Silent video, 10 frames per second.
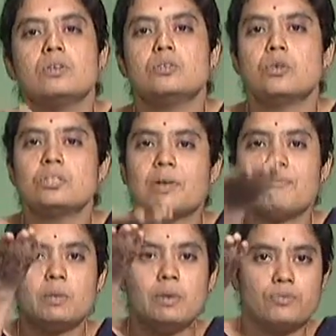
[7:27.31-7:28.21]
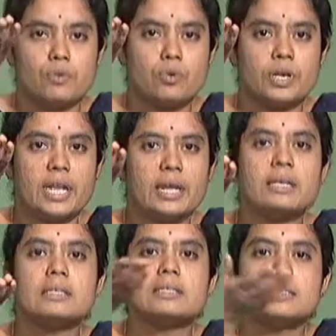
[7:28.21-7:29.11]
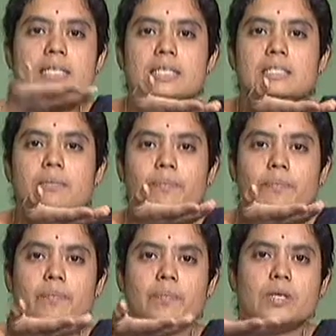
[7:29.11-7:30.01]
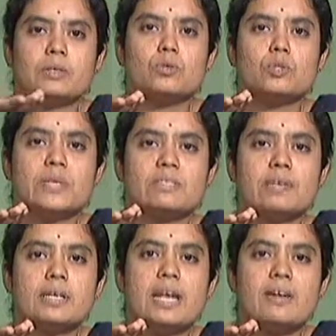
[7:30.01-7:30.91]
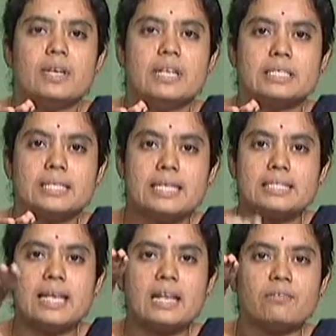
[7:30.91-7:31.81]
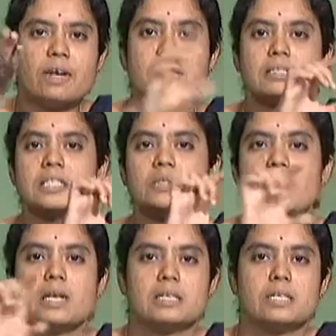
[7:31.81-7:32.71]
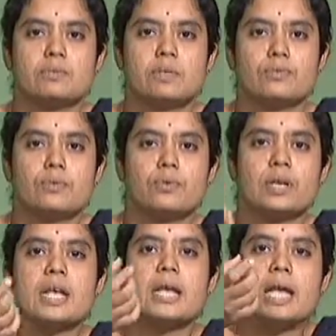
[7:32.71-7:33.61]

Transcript: So some will be floating, that is the whose specific gravity is less than 1, such particles will float,